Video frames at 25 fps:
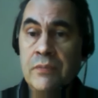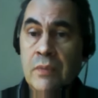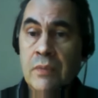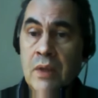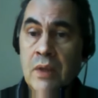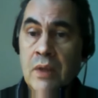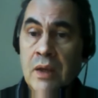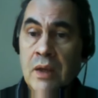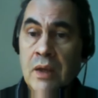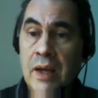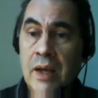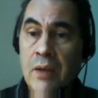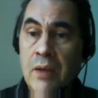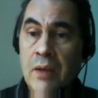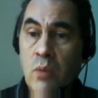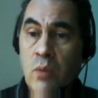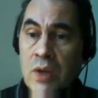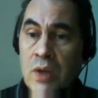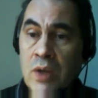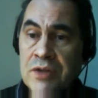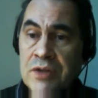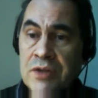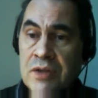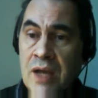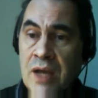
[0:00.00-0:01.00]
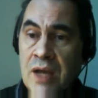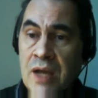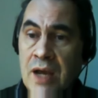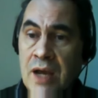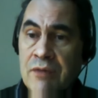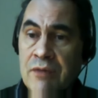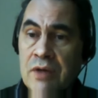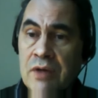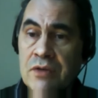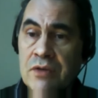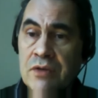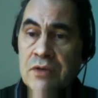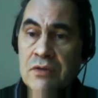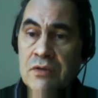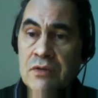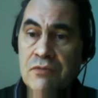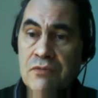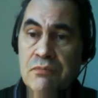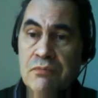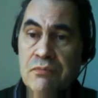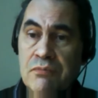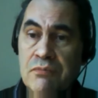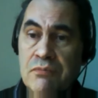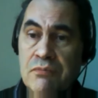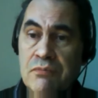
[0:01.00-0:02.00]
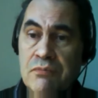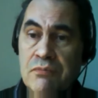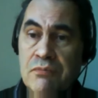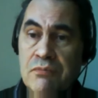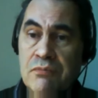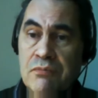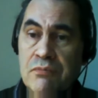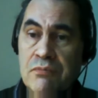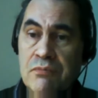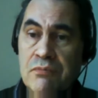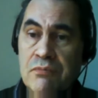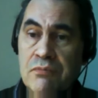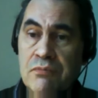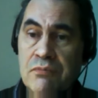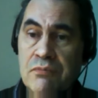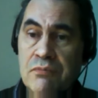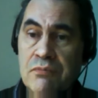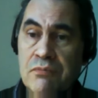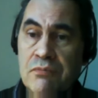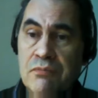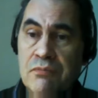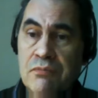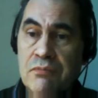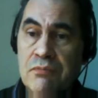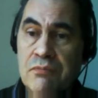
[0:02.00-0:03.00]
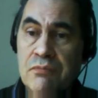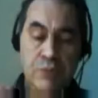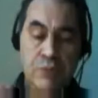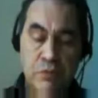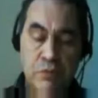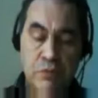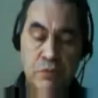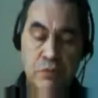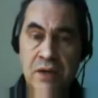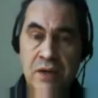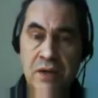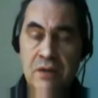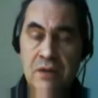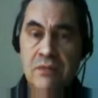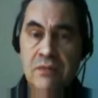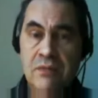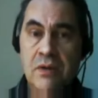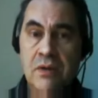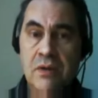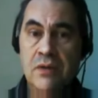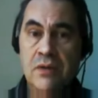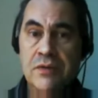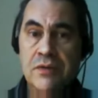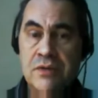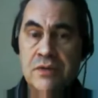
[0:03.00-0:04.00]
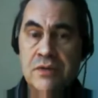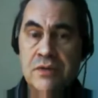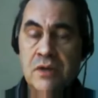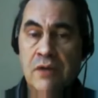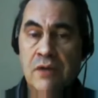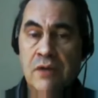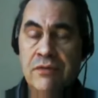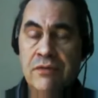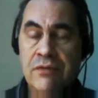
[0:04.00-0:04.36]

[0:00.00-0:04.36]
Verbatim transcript: Yeah. And once they have a, a better perspective on stuff,